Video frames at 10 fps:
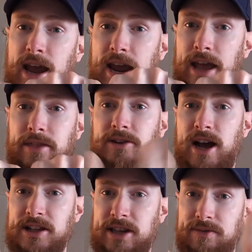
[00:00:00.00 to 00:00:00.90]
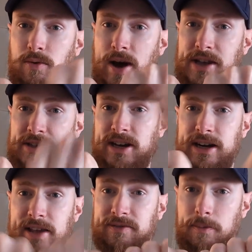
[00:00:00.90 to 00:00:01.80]
And the dots have a white
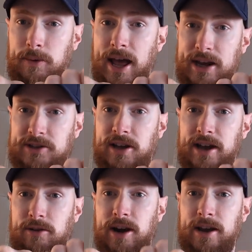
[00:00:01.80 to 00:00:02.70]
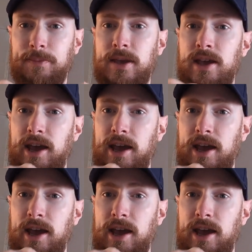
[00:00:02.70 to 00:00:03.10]
side and they have a black side, right?